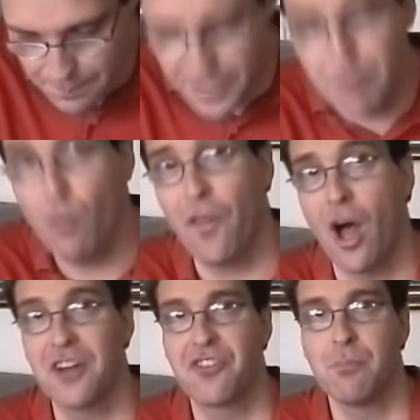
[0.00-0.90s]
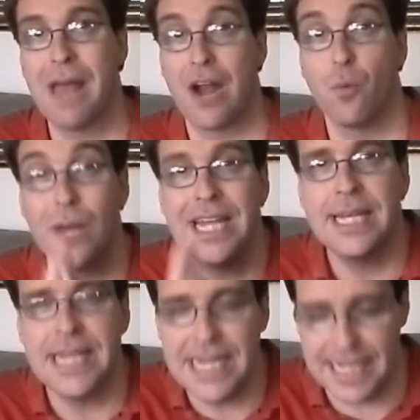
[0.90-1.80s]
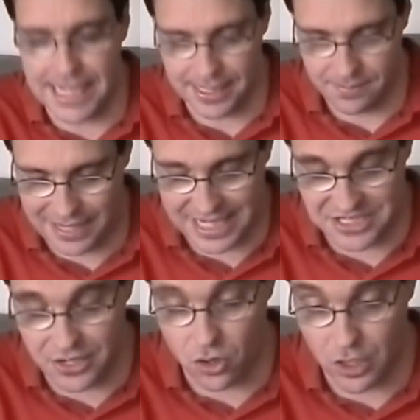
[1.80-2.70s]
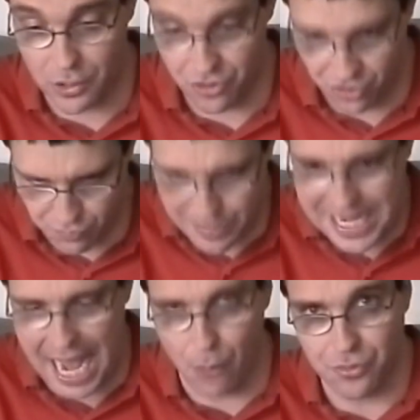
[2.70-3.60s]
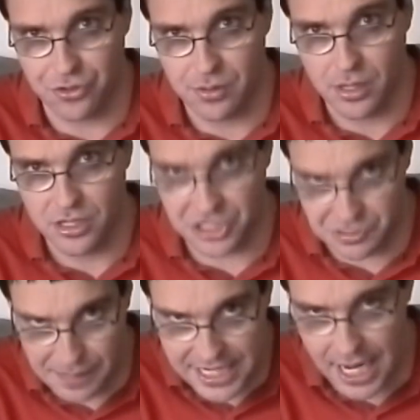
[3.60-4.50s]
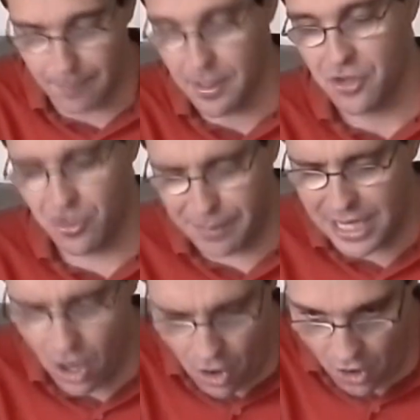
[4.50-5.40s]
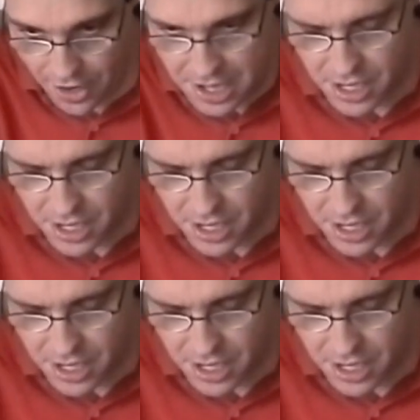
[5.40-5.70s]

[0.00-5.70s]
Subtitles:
People with autism matter. We need, like I said earlier, to speak out, to speak up, to be heard,